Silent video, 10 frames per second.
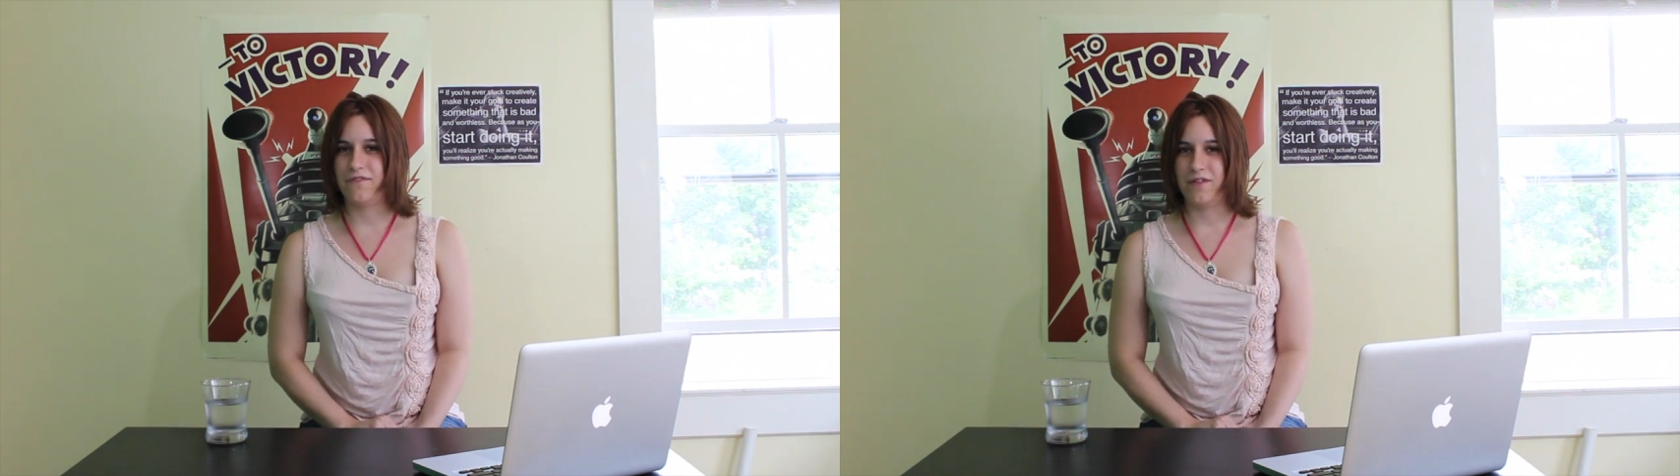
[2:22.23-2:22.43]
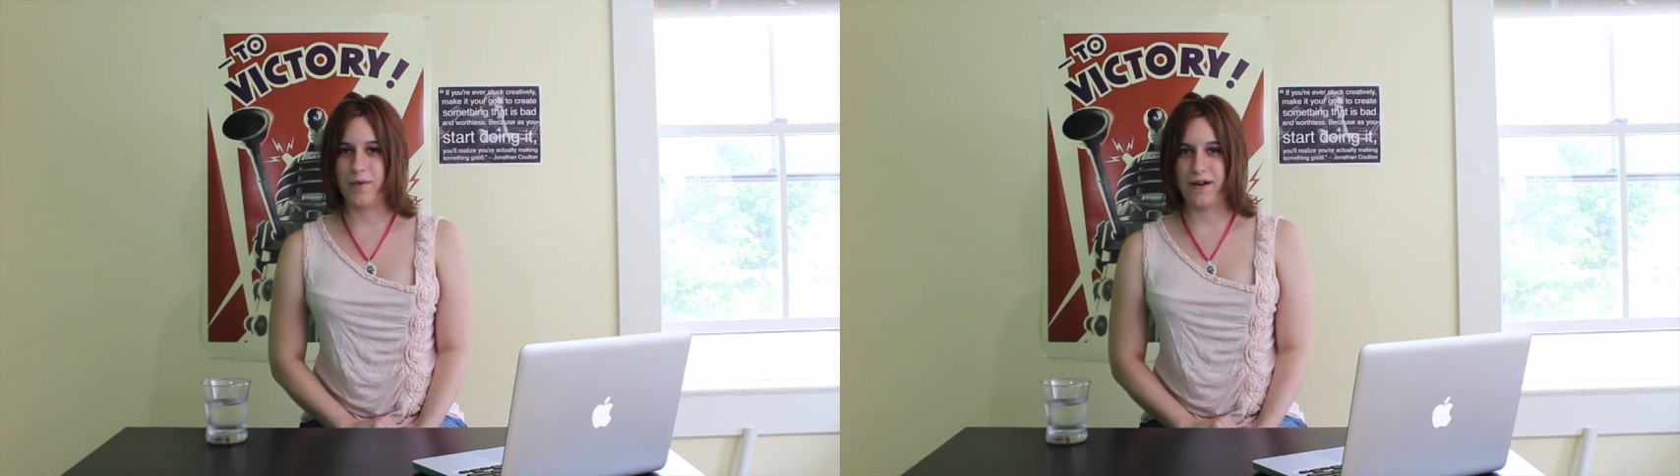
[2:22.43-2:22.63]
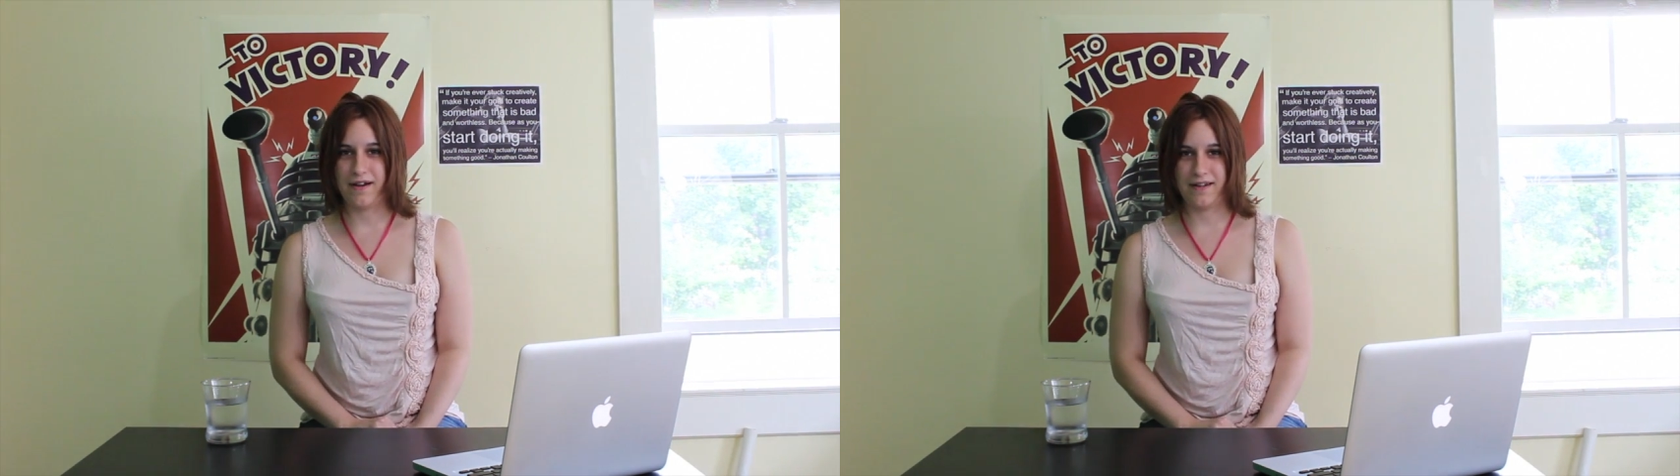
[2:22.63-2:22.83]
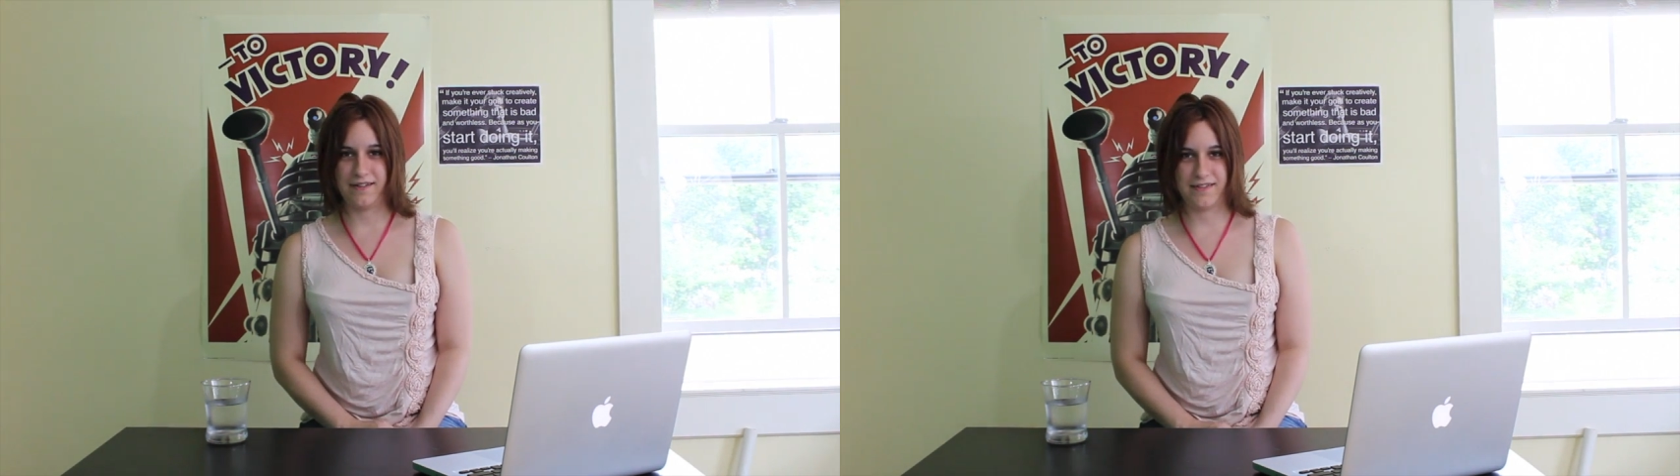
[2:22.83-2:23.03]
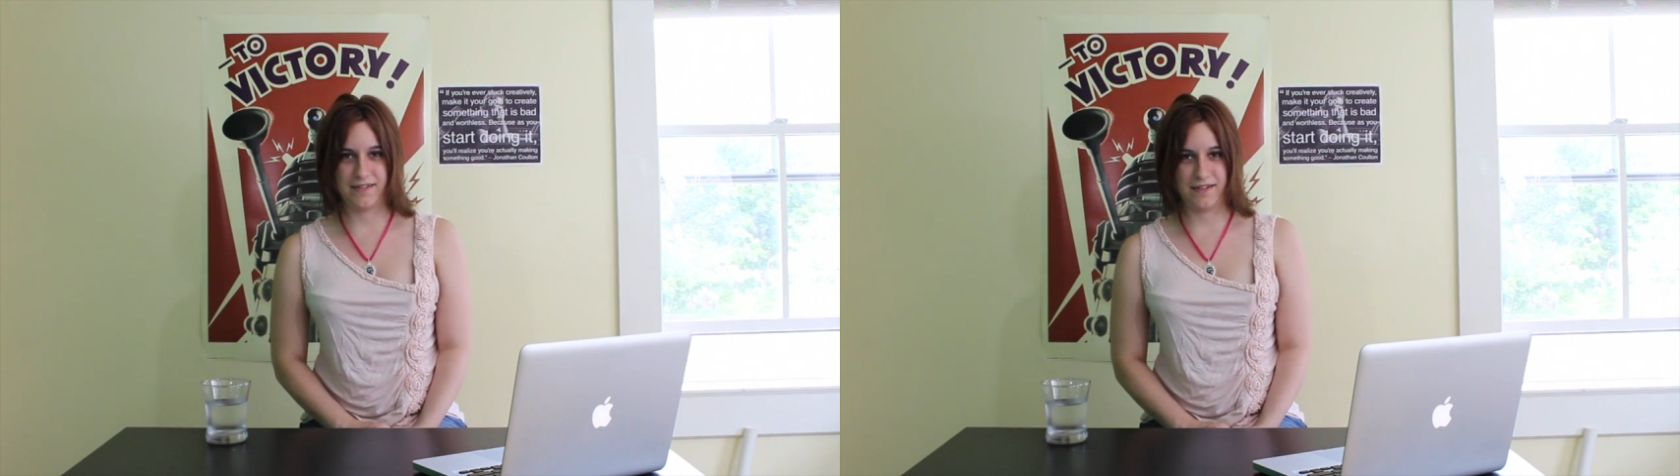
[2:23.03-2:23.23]
the behind
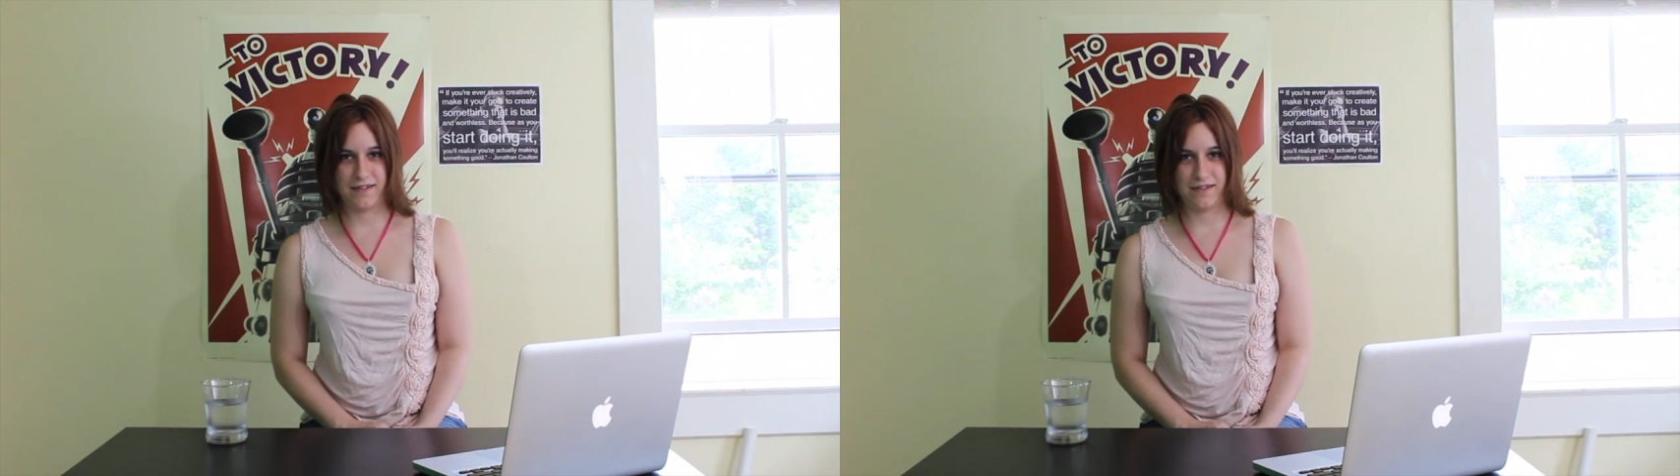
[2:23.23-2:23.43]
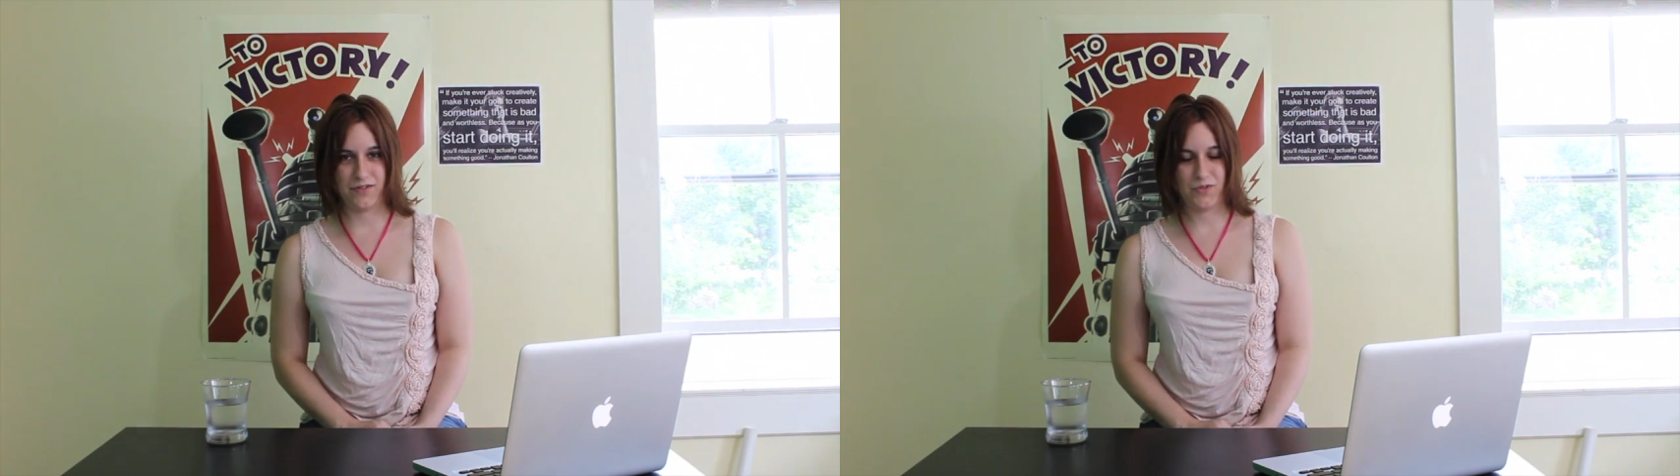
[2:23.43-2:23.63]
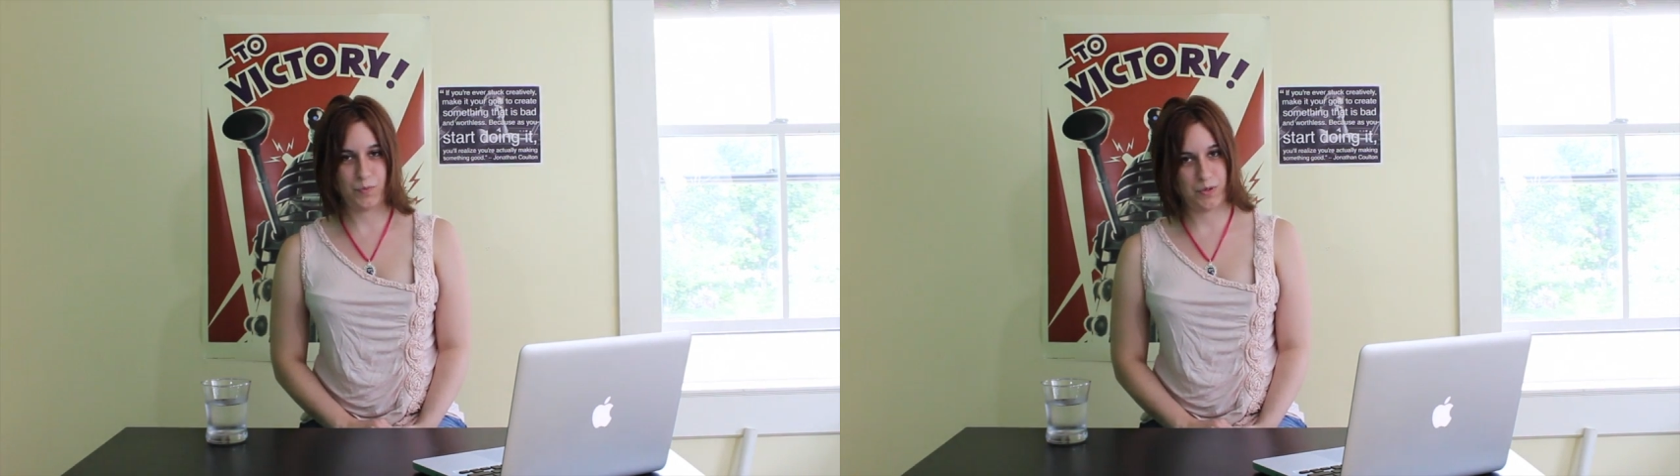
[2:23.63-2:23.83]
the scenes